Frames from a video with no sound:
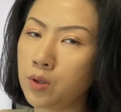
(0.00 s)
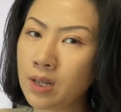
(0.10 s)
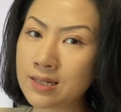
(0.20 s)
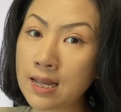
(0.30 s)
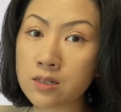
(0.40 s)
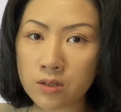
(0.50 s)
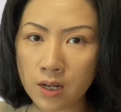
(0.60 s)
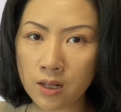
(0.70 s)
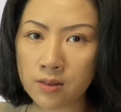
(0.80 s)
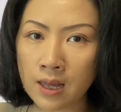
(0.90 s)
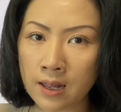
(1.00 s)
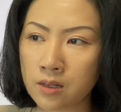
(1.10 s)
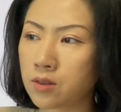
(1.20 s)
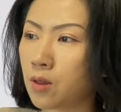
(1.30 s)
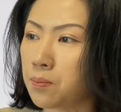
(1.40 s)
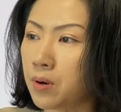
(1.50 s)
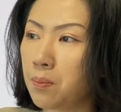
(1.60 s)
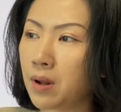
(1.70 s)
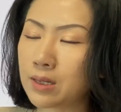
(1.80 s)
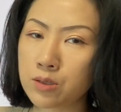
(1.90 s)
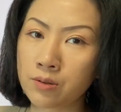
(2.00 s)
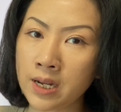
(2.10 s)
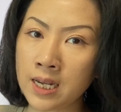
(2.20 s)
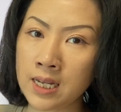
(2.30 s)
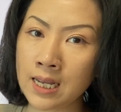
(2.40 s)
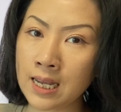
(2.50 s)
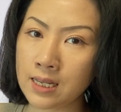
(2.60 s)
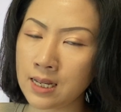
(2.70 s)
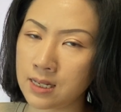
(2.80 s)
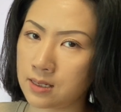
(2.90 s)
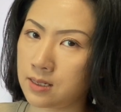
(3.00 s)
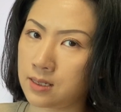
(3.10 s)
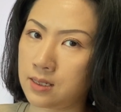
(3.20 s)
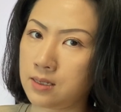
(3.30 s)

necessity that the preparatory it is